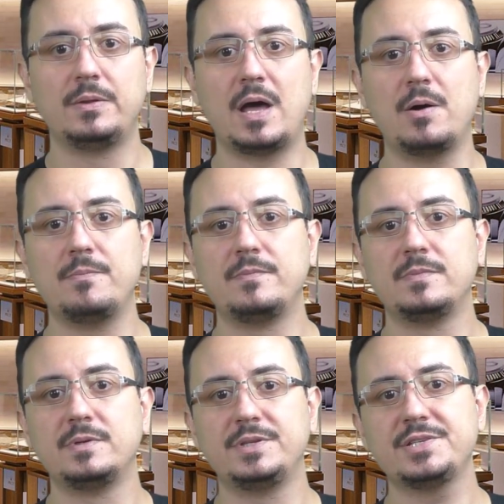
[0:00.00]
Now,
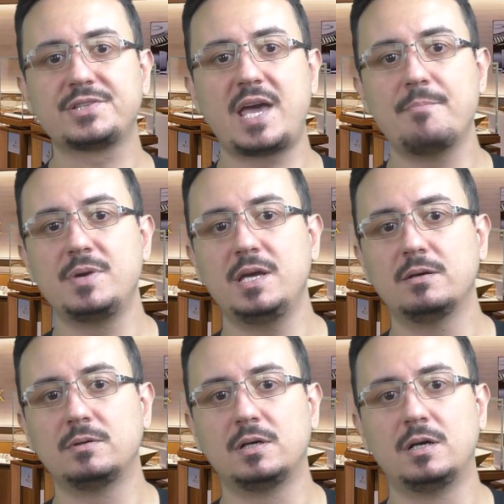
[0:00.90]
this can be
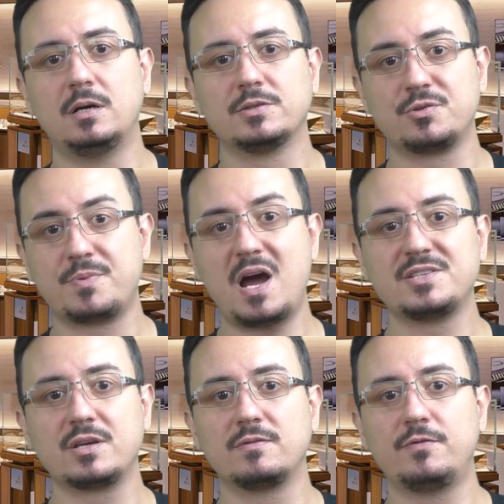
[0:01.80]

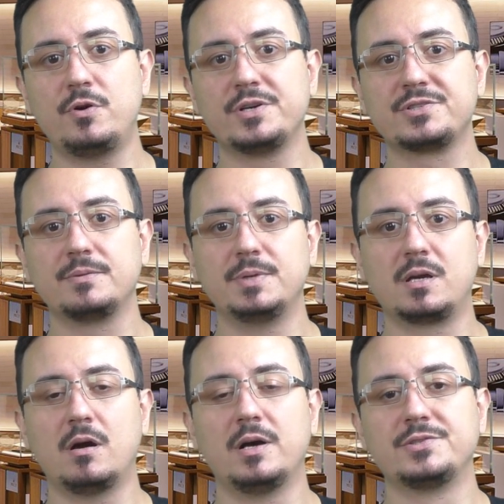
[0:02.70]
surprising at first
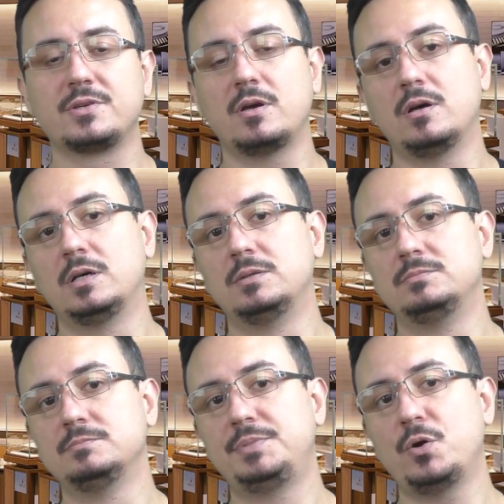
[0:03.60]
because
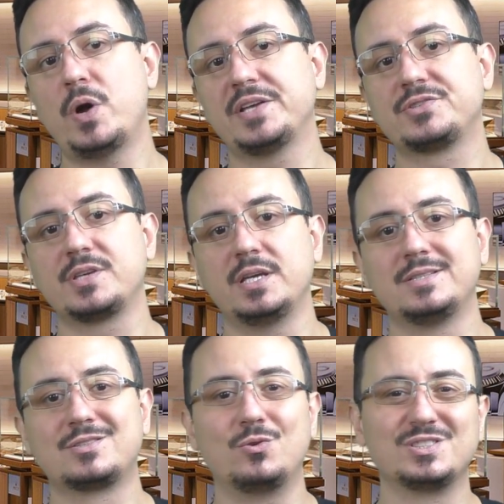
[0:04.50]
POS
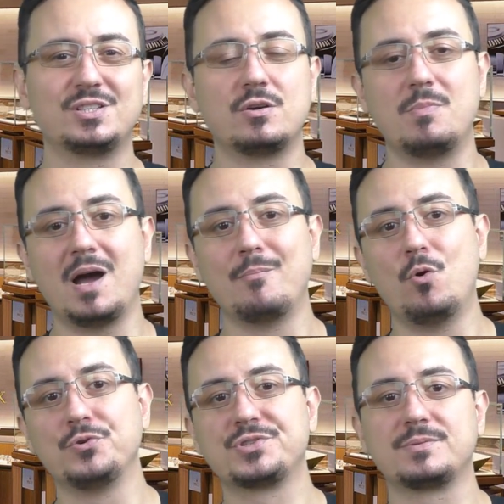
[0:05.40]
is considered by
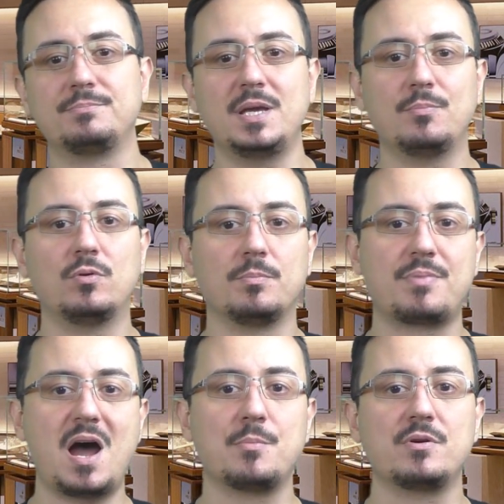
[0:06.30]
most people
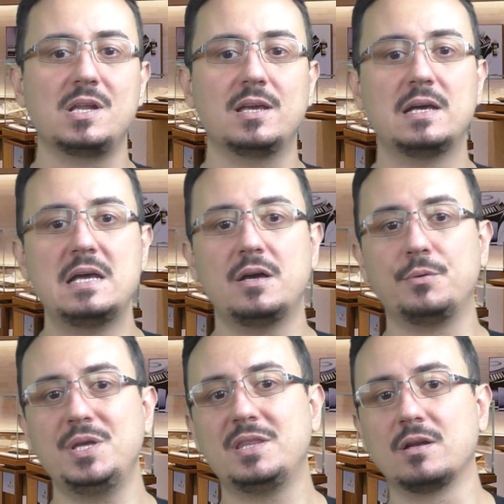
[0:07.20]
primarily a
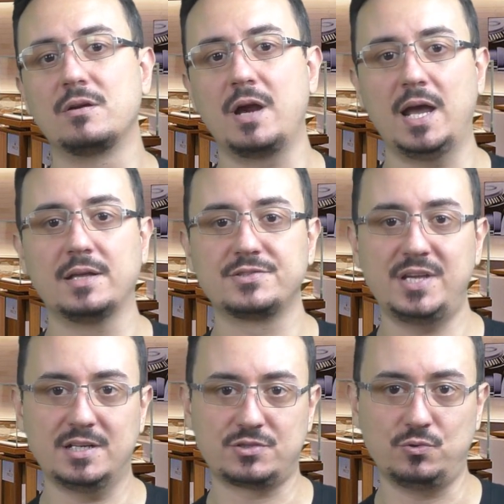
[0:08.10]
retailer and
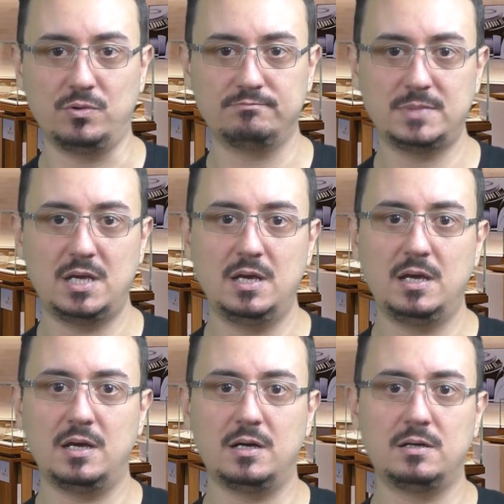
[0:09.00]
sales tool.
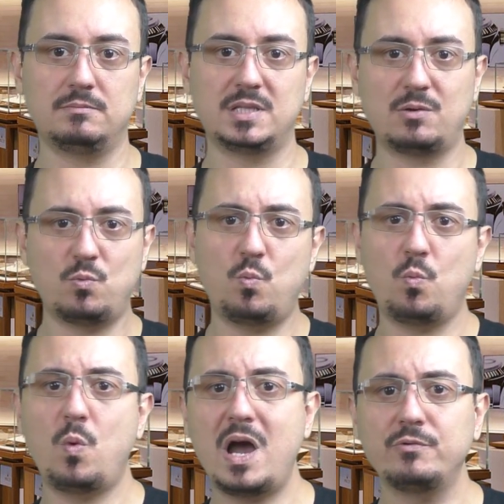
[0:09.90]
Then
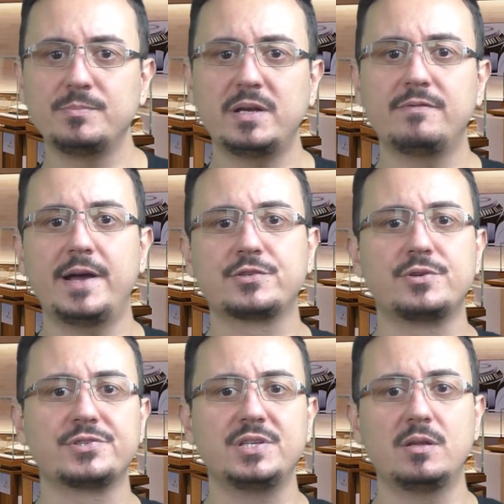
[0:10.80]
why would
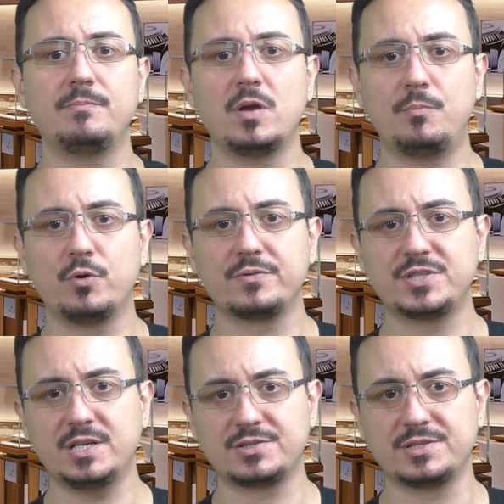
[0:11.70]
manufacturers need a point of
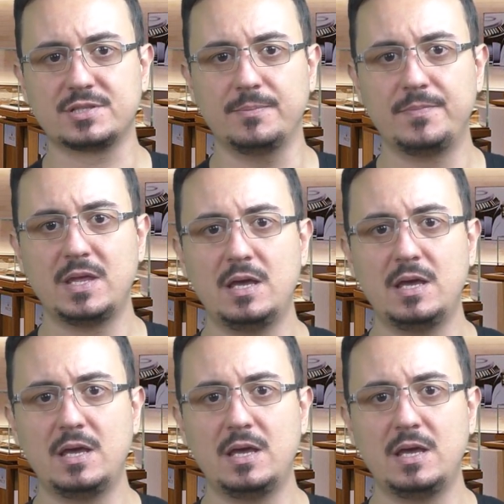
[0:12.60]
sale system?